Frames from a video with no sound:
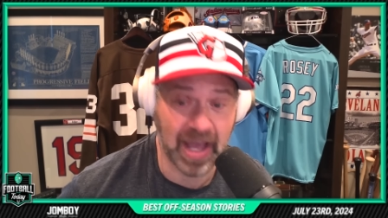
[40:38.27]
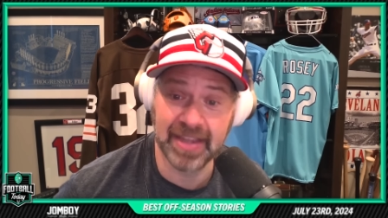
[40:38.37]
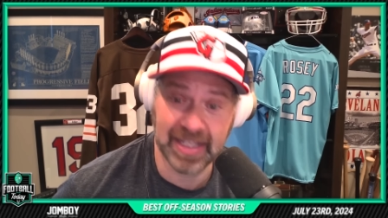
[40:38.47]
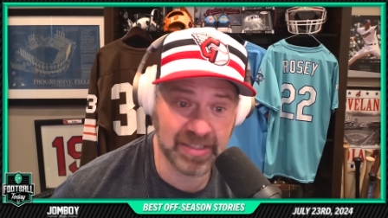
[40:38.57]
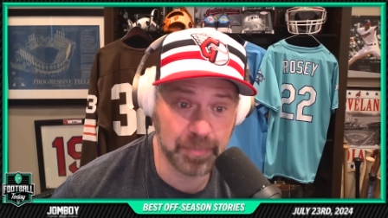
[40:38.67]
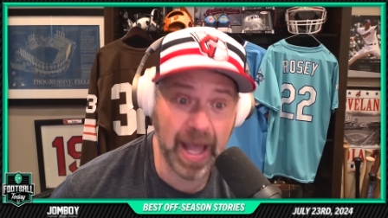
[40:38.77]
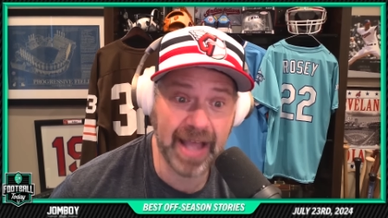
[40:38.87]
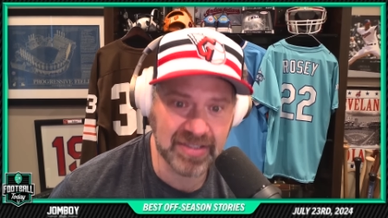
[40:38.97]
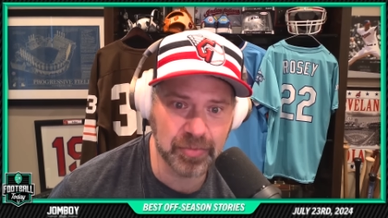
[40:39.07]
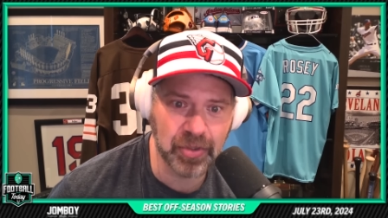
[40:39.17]
I think it's
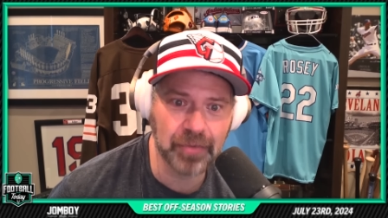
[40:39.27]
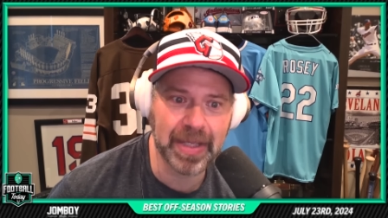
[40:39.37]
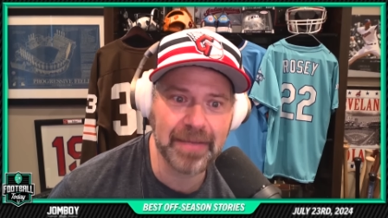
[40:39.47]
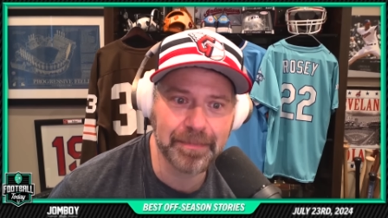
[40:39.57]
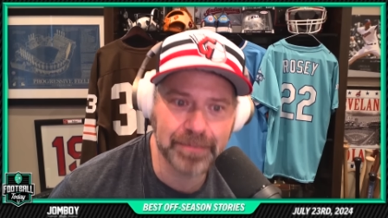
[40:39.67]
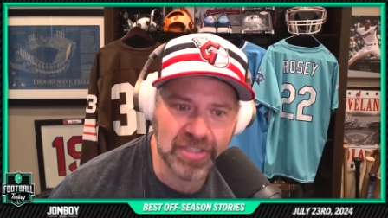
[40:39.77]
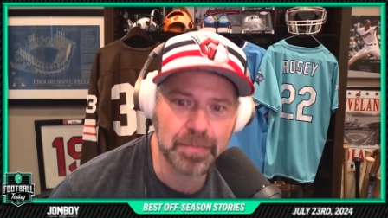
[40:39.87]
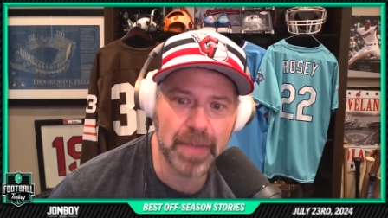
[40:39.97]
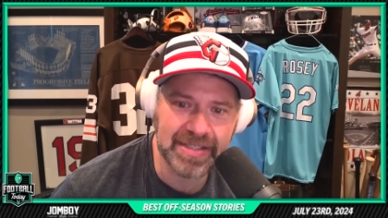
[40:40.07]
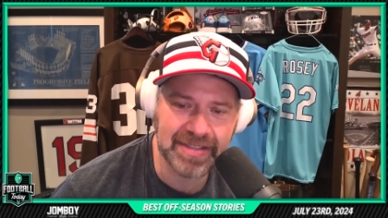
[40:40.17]
possible ba
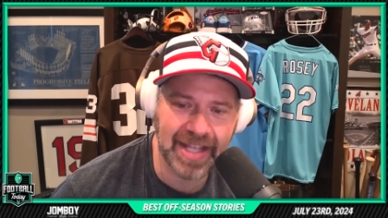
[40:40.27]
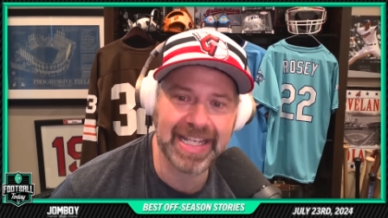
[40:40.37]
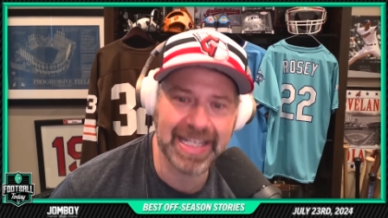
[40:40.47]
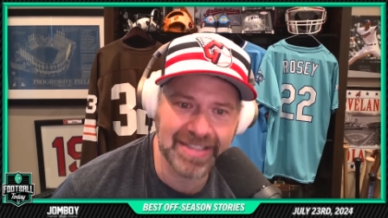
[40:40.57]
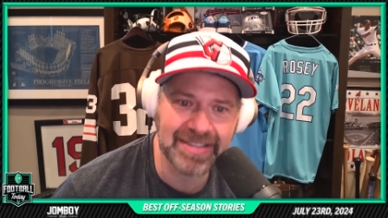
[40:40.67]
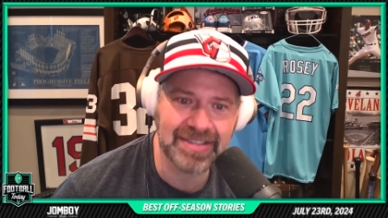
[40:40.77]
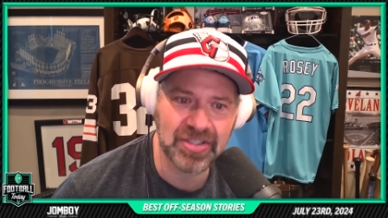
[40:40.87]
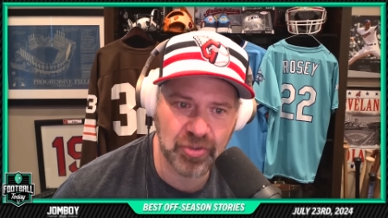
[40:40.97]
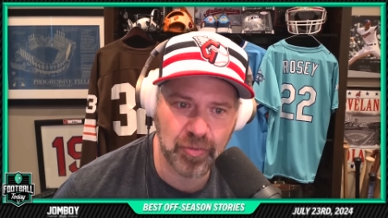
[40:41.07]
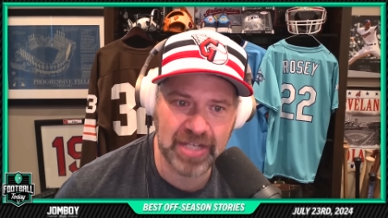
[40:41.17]
just based on his
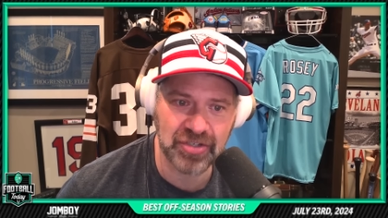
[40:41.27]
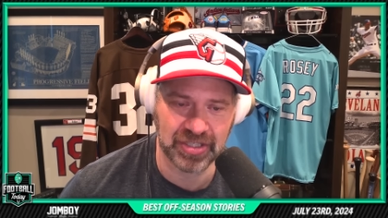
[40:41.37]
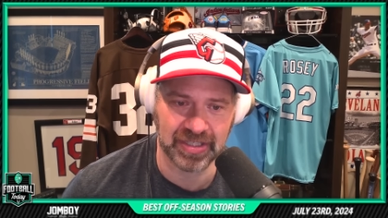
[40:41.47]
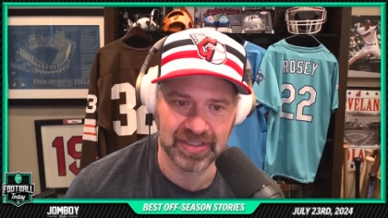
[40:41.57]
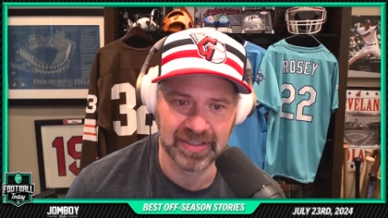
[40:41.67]
situation,